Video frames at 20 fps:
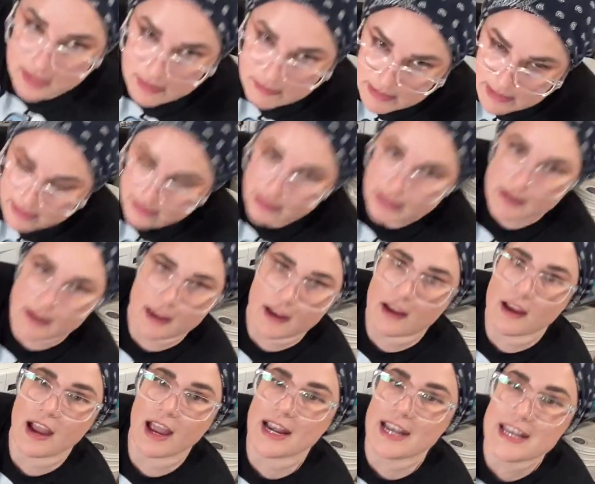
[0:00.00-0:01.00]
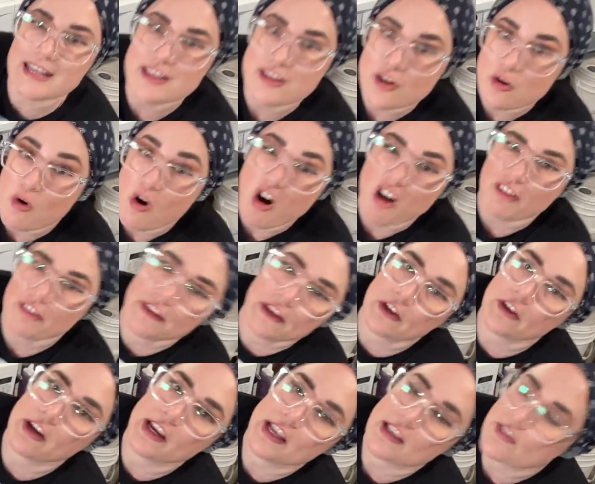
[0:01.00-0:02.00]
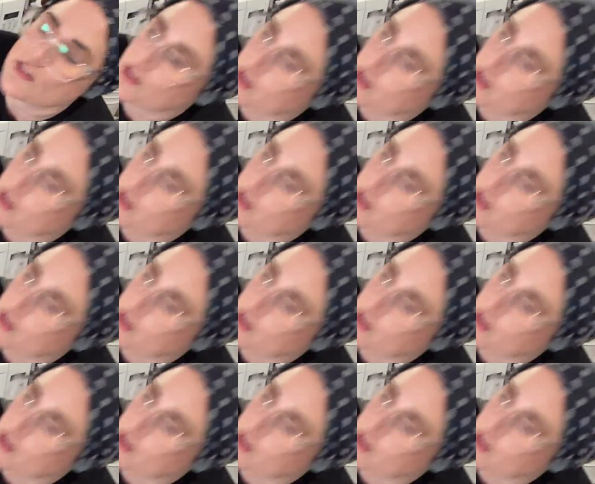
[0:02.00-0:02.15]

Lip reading: and say like, I need to know all the ingredients so